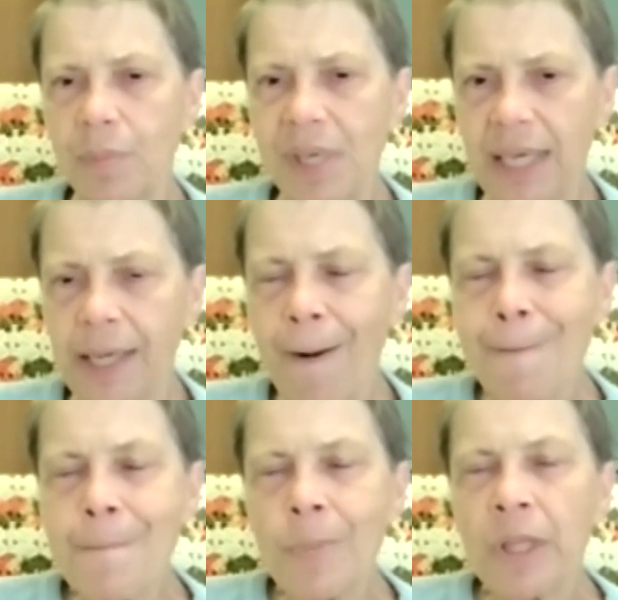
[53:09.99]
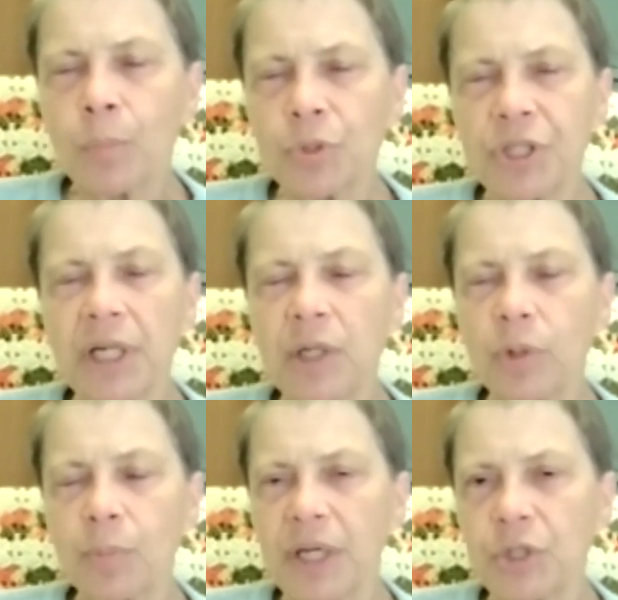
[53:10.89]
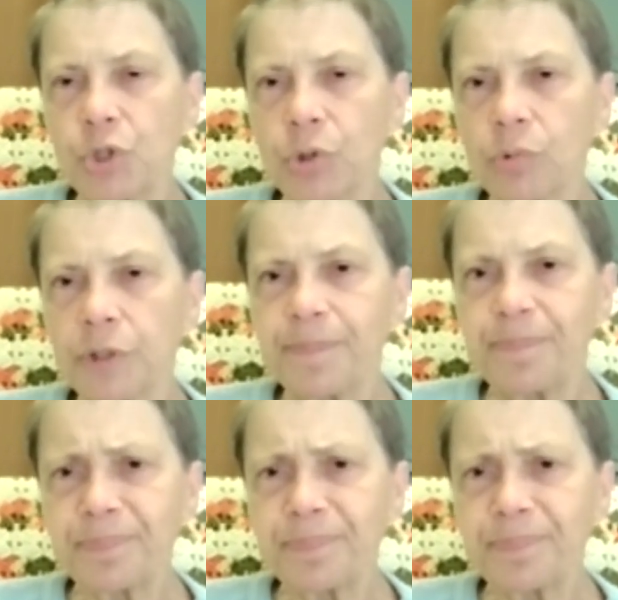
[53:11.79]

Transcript: me, particularly when my children